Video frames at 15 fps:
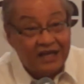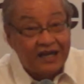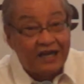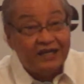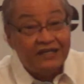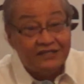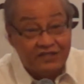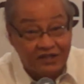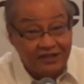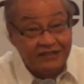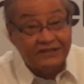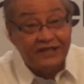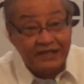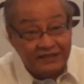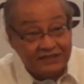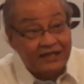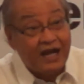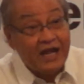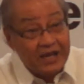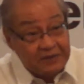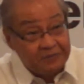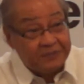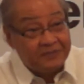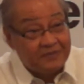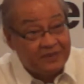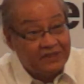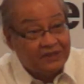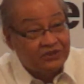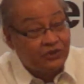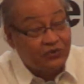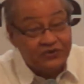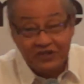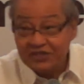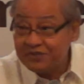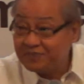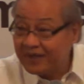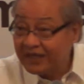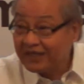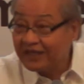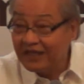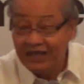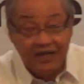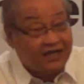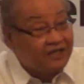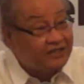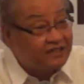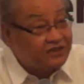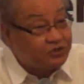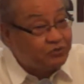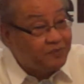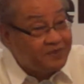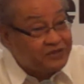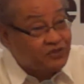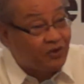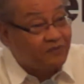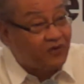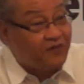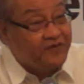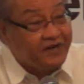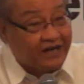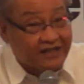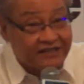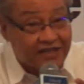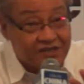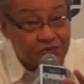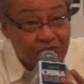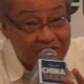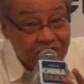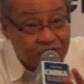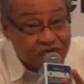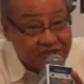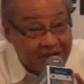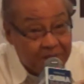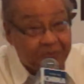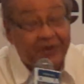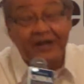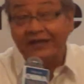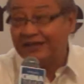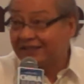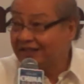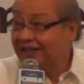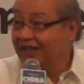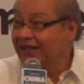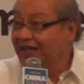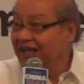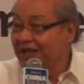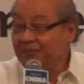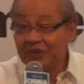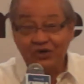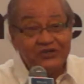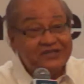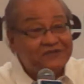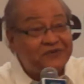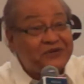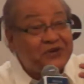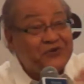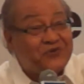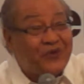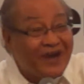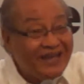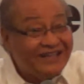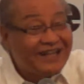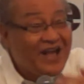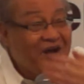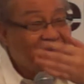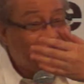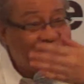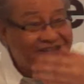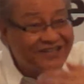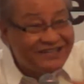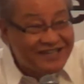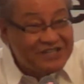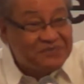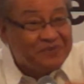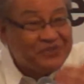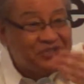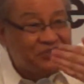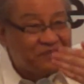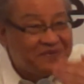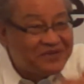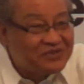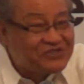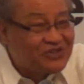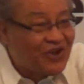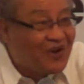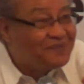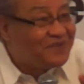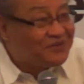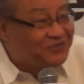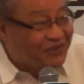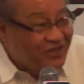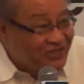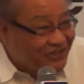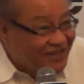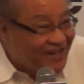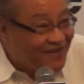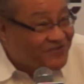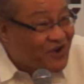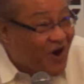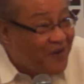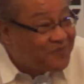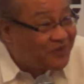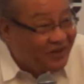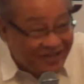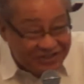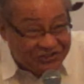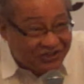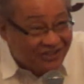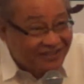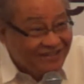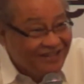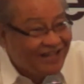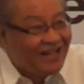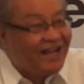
and it's going to take time. Don't expect that it will be solved overnight. That's why you separate. Because if you wait for the disputes to be resolved before you can have cooperation,